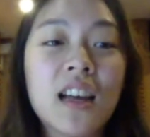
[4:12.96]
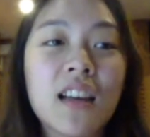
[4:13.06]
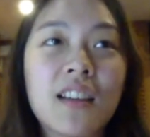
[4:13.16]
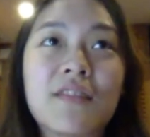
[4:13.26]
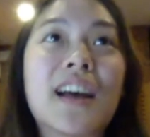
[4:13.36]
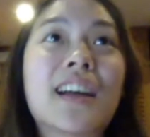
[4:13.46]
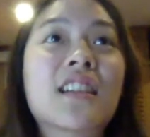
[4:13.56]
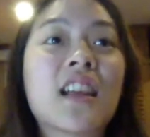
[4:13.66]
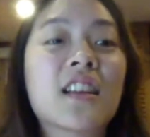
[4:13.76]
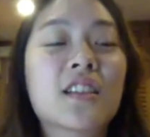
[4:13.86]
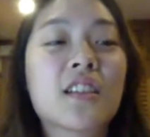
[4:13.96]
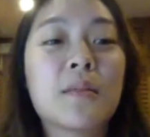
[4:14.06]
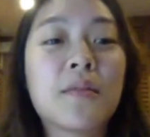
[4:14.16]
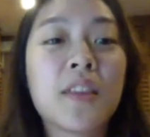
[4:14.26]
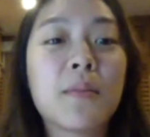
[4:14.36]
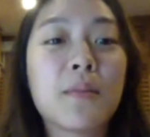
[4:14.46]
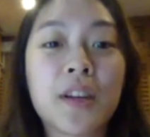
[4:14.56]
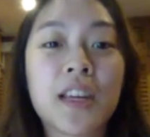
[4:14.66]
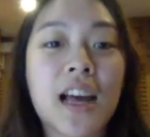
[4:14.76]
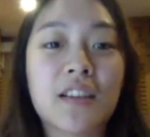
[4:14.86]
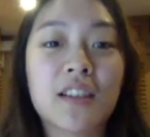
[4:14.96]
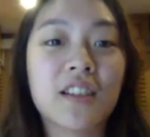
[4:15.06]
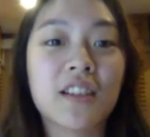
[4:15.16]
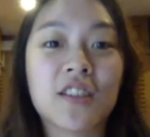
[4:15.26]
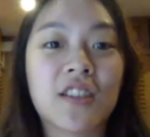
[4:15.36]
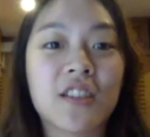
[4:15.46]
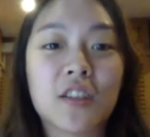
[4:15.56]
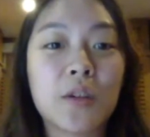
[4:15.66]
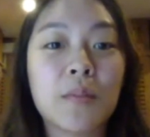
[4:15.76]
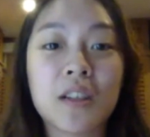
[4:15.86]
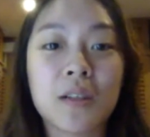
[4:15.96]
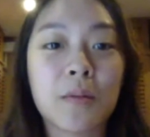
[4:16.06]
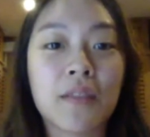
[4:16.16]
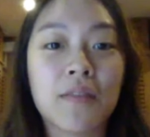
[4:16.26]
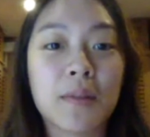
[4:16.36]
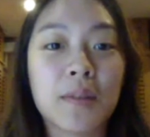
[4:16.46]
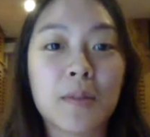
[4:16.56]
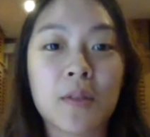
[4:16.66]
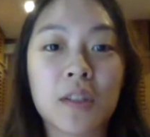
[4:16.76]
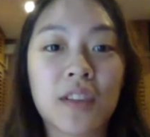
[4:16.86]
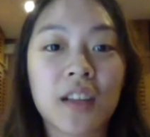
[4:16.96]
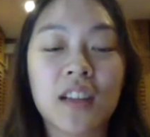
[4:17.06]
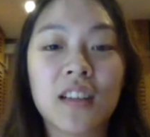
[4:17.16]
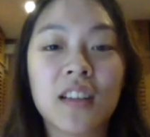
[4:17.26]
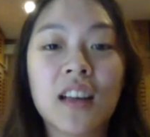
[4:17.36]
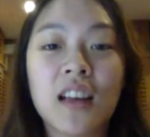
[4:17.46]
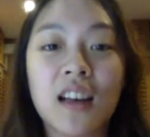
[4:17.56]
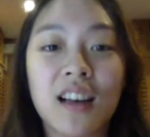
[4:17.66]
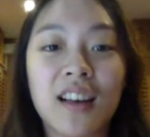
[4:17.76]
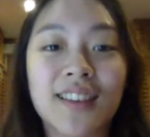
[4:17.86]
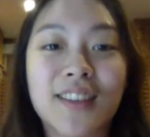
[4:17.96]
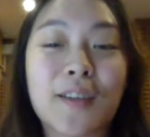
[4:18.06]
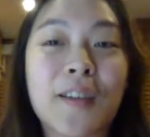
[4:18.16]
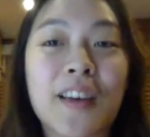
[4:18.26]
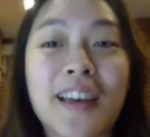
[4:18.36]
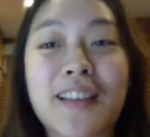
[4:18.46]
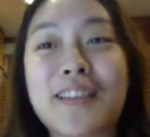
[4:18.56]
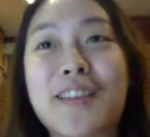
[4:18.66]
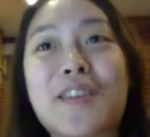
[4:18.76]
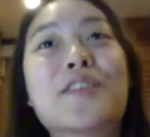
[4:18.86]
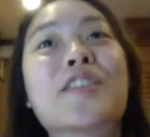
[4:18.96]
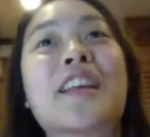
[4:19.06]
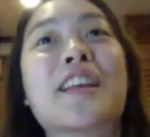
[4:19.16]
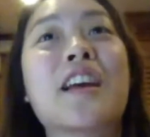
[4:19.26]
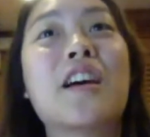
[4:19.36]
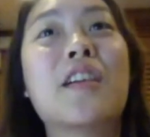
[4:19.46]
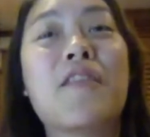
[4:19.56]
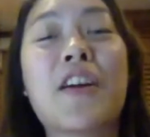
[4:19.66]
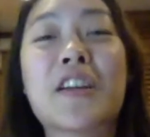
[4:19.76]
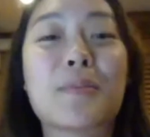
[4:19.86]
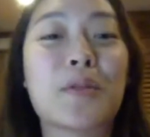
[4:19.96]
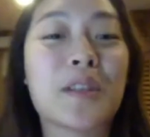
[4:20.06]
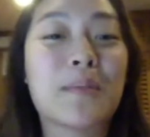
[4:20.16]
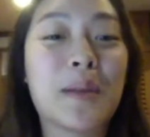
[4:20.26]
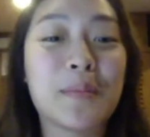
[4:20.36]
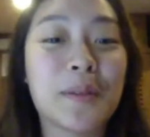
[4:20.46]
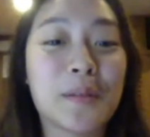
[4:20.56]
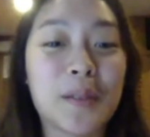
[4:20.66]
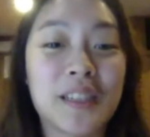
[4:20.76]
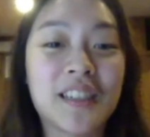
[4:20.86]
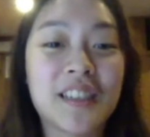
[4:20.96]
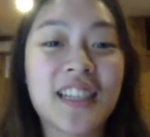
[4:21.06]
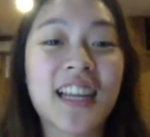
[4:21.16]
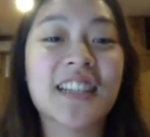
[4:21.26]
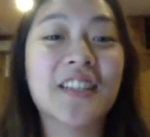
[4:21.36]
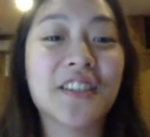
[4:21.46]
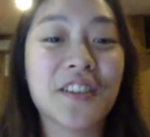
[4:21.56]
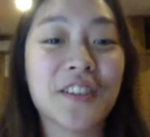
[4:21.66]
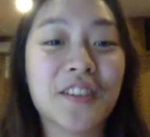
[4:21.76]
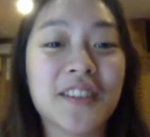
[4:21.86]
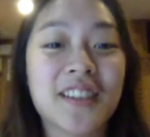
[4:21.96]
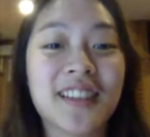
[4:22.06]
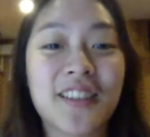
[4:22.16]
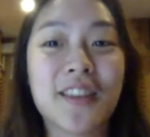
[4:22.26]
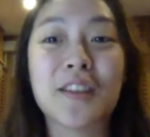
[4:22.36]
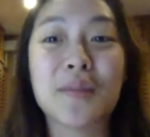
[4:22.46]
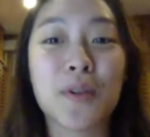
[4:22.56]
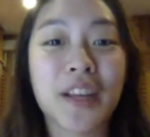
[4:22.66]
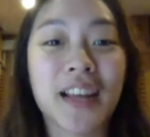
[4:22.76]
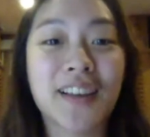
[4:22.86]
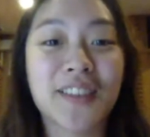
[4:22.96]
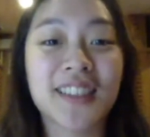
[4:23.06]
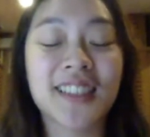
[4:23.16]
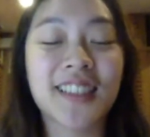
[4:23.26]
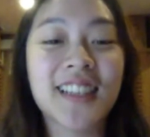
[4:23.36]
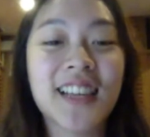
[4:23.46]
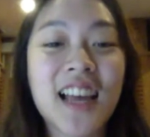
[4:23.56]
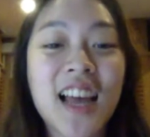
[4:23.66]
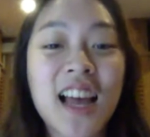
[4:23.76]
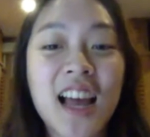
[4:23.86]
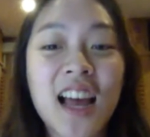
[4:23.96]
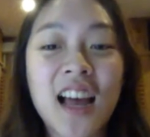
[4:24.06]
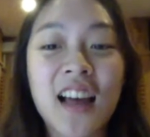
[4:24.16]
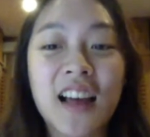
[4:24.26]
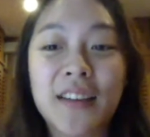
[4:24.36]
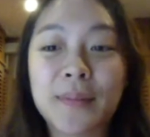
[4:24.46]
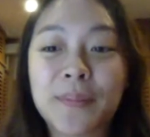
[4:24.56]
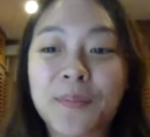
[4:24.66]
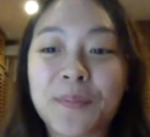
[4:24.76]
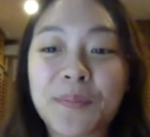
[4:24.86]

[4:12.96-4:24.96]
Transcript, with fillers: In fact, like some of the boarding houses are just two minutes away from the sports field. Uh, so usually, very sporty people would tend to choose those boarding houses. Um,